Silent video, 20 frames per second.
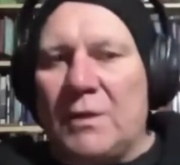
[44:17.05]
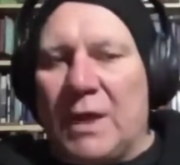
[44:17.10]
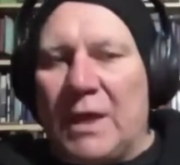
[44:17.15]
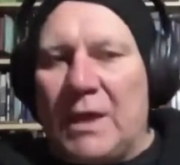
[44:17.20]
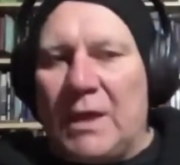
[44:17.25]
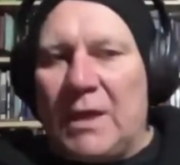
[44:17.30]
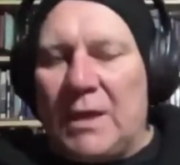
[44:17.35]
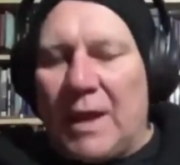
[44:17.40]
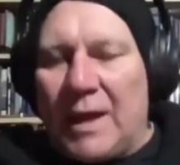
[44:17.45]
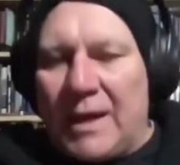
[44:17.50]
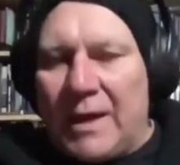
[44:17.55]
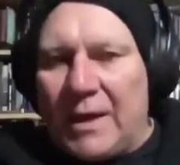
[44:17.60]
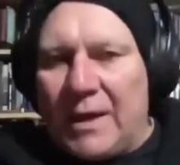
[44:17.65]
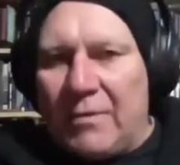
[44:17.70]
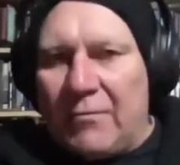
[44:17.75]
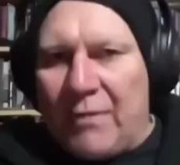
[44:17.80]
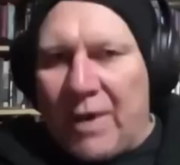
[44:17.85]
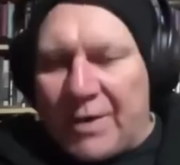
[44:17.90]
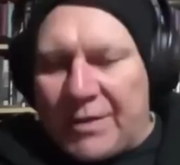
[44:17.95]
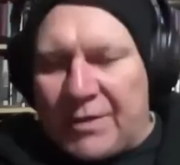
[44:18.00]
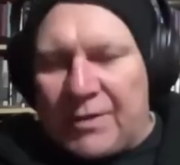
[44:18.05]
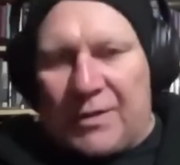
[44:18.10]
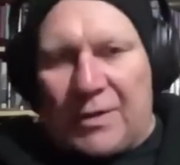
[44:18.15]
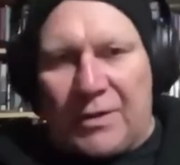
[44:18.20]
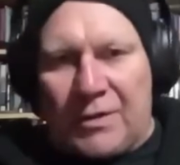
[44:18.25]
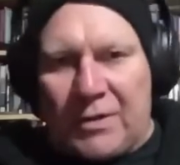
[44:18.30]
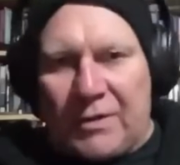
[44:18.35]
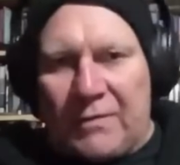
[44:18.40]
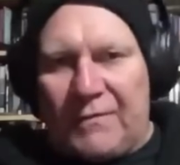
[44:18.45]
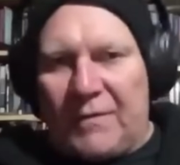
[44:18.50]
the
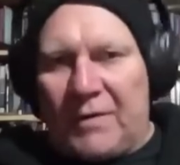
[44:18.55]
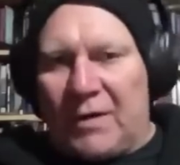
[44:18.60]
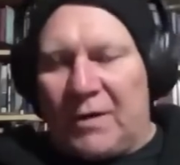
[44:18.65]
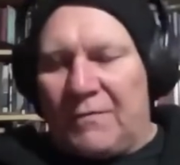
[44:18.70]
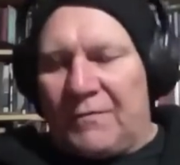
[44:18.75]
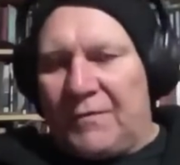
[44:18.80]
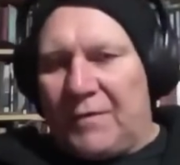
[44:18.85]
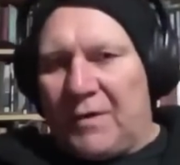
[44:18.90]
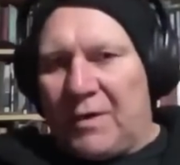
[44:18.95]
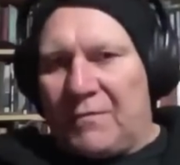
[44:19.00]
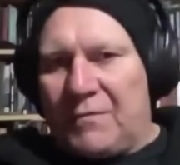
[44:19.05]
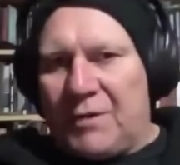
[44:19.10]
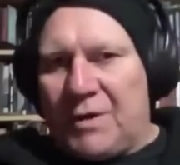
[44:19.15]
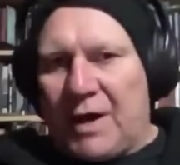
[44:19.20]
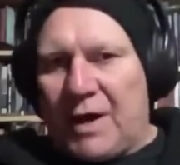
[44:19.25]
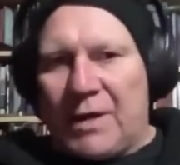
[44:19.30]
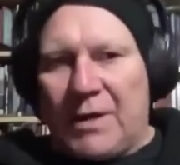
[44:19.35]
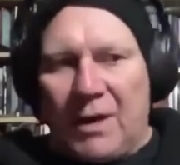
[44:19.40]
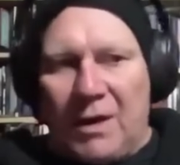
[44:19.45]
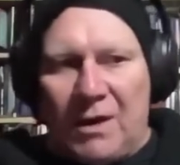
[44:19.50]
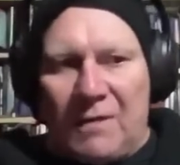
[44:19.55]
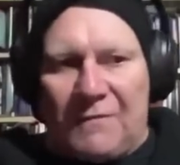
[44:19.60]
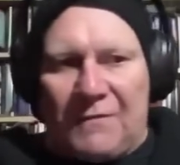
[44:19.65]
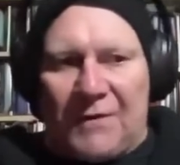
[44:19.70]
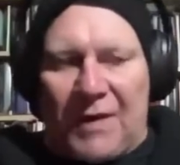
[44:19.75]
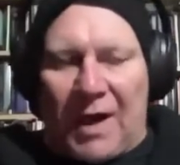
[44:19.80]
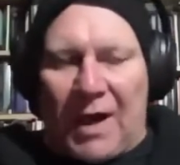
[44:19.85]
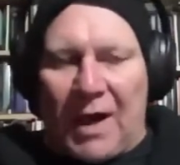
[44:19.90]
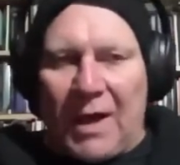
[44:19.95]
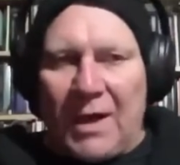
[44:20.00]
residents of
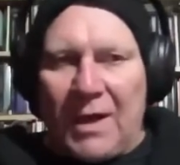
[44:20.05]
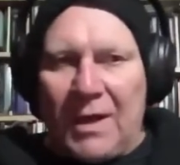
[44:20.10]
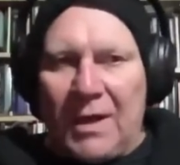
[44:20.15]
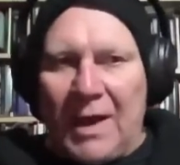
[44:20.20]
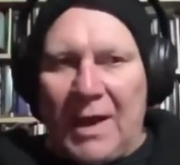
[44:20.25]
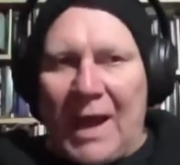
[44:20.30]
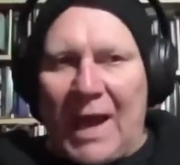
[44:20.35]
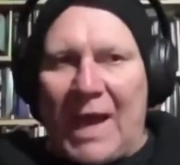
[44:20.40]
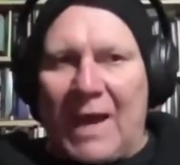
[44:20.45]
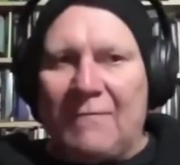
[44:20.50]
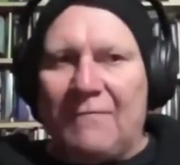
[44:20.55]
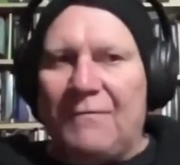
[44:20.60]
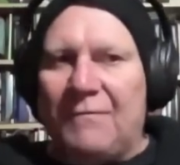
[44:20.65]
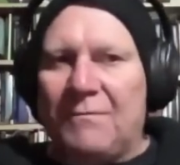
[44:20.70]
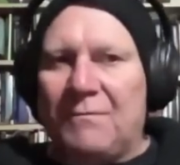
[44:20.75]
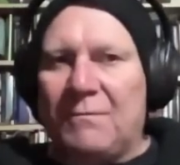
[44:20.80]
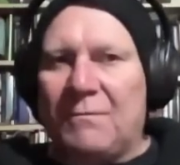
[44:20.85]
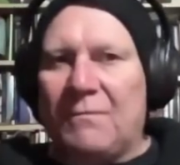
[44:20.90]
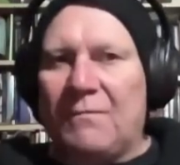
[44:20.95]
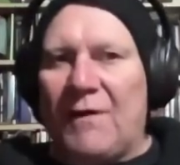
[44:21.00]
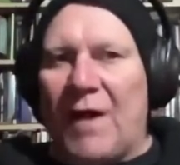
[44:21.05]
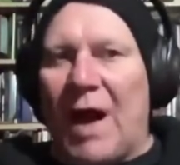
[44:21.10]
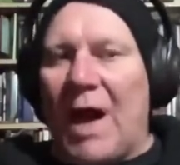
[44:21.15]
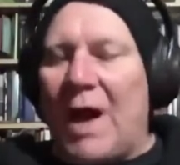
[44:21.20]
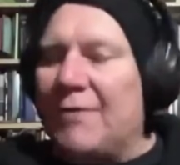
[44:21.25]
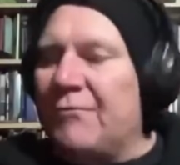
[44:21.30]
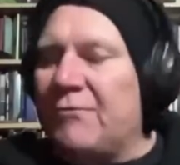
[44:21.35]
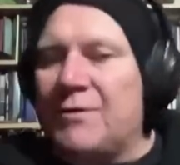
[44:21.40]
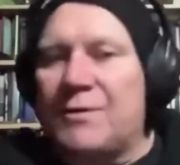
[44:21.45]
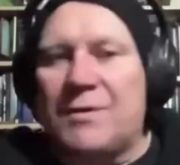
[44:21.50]
Şanlıurfa have, for
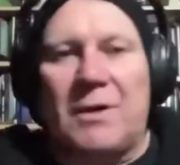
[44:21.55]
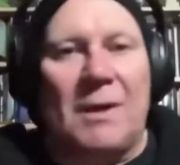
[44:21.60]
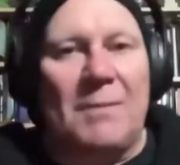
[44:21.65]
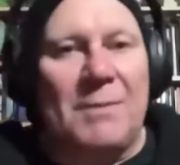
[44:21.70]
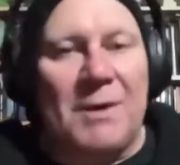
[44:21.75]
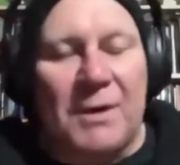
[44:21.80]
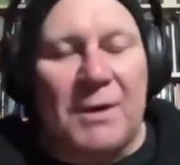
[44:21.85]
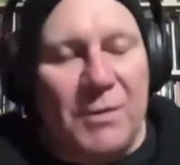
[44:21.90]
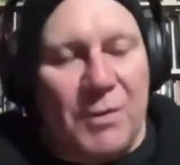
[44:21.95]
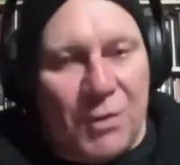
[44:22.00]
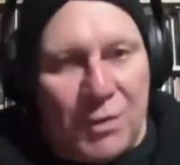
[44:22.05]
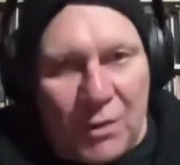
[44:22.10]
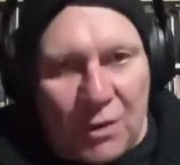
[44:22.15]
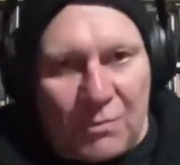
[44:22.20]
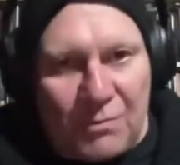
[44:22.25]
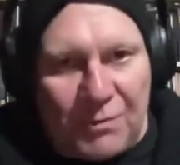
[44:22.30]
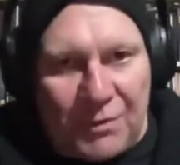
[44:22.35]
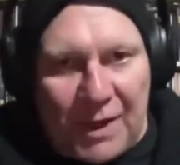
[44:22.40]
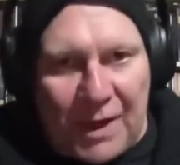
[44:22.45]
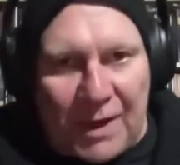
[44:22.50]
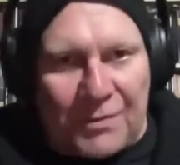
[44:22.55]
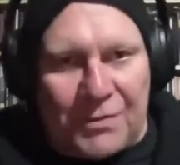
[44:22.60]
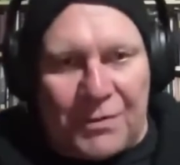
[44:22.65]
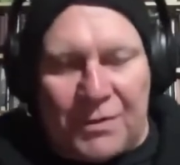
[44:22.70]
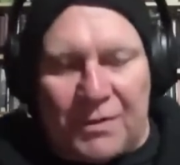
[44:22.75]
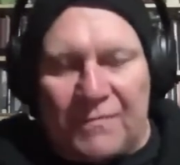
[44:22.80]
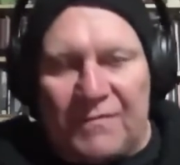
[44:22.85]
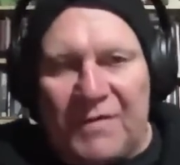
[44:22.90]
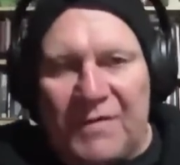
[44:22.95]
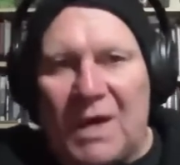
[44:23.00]
hundreds, and I'm going to assume
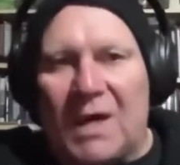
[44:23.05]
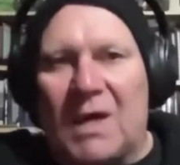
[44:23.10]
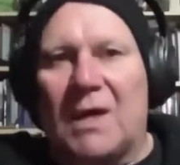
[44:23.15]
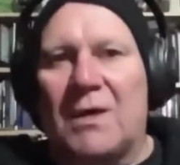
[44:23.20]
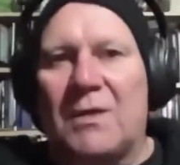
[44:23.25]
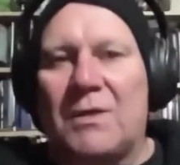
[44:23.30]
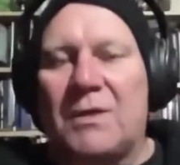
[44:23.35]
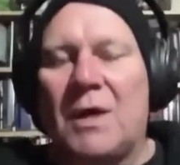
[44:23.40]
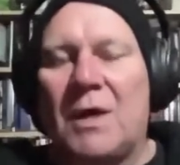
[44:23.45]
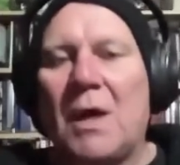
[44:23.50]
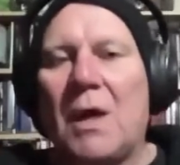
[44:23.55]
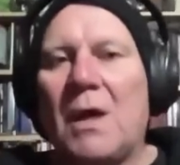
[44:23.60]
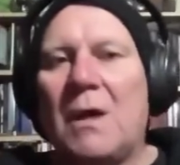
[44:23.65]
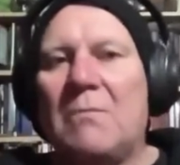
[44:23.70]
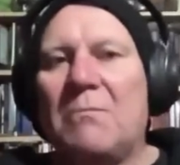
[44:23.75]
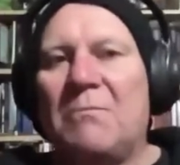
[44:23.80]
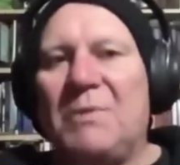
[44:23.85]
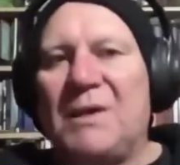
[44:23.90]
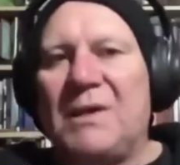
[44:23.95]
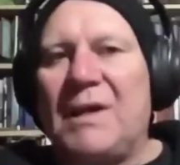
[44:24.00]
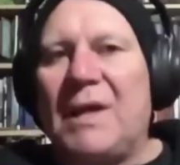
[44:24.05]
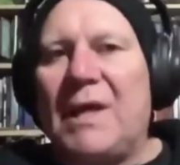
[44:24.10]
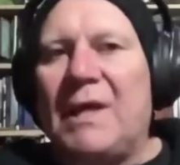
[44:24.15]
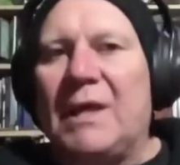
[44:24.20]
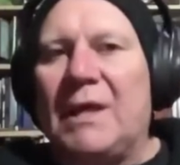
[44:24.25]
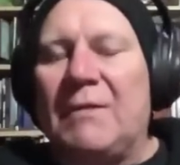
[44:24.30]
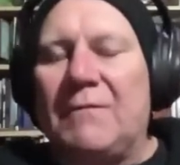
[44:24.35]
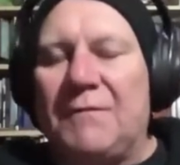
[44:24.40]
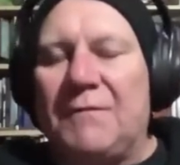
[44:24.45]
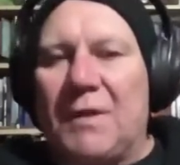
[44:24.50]
thousands of years,
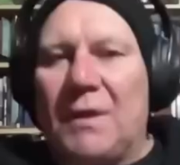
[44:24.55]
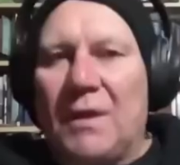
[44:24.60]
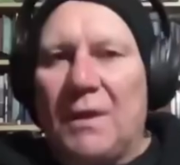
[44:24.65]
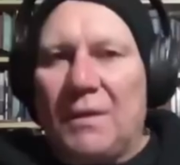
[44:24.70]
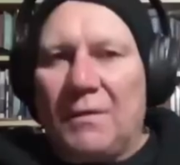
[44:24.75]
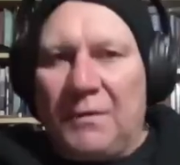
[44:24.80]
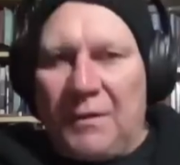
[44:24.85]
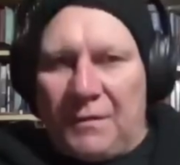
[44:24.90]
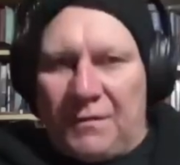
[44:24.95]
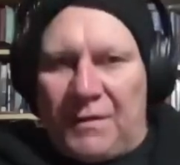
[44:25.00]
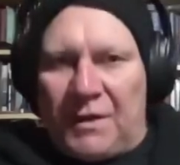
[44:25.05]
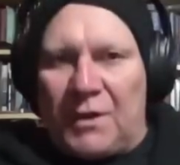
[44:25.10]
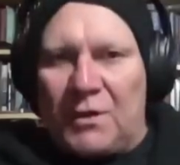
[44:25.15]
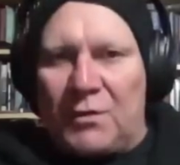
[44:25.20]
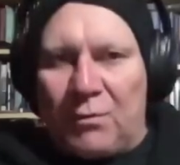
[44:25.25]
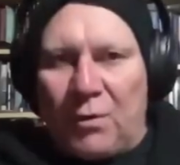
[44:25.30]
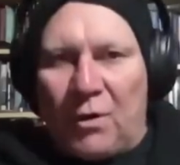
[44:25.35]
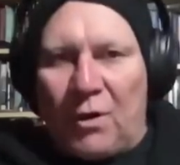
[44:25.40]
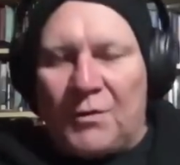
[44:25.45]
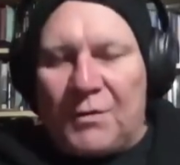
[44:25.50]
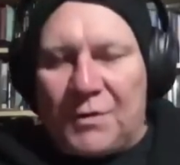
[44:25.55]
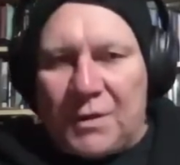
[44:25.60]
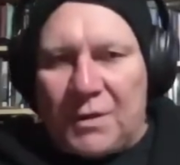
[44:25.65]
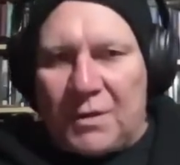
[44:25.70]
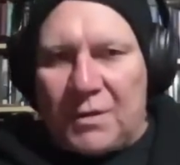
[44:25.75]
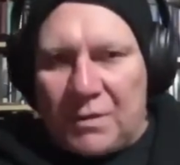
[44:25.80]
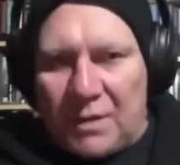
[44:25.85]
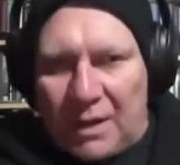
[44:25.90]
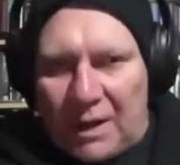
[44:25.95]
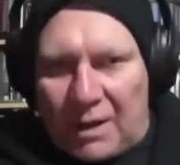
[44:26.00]
believed that this was
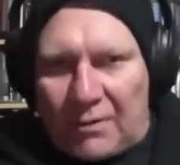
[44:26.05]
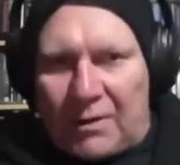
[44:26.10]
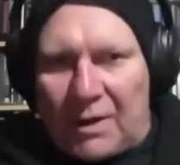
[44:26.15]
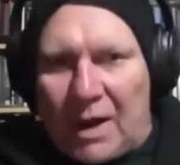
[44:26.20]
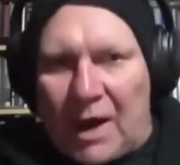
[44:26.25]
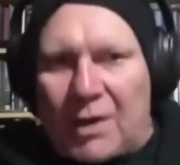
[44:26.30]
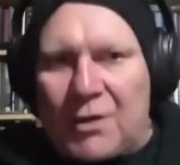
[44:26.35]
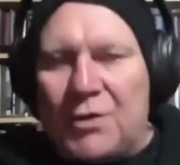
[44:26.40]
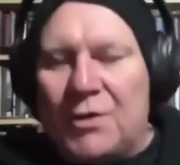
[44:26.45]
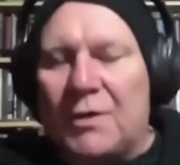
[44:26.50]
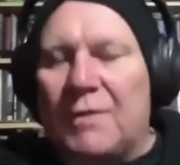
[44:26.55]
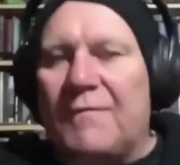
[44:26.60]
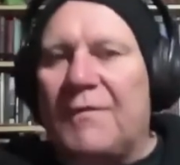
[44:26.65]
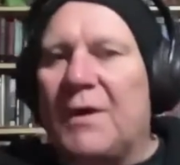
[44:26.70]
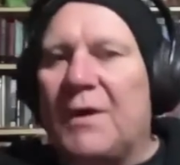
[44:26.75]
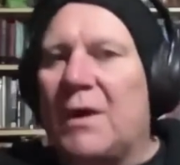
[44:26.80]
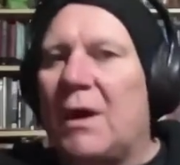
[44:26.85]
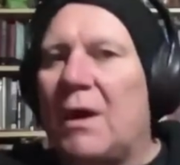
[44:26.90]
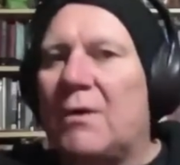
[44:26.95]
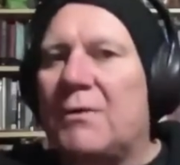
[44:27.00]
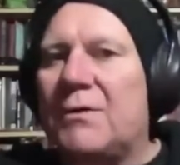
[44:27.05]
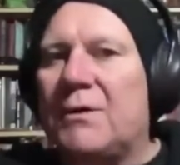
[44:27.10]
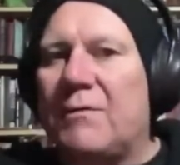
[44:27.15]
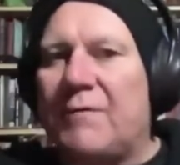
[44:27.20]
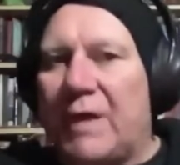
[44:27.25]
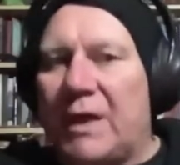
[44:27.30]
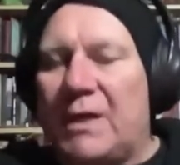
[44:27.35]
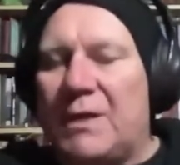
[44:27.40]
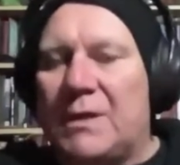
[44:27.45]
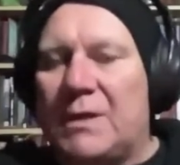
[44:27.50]
the location of the Garden
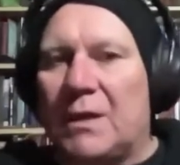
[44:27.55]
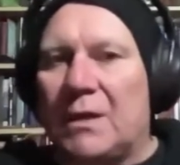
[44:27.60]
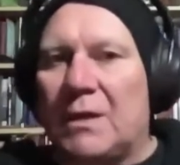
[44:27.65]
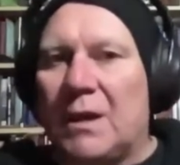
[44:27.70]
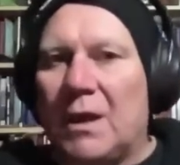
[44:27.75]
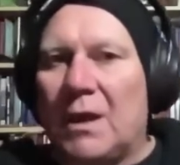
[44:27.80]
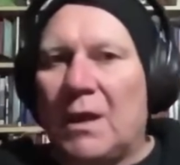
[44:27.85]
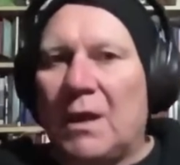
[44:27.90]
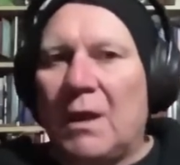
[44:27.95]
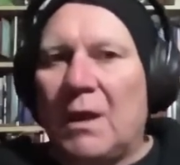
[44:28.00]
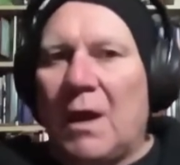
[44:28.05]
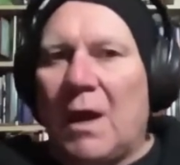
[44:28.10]
of Eden.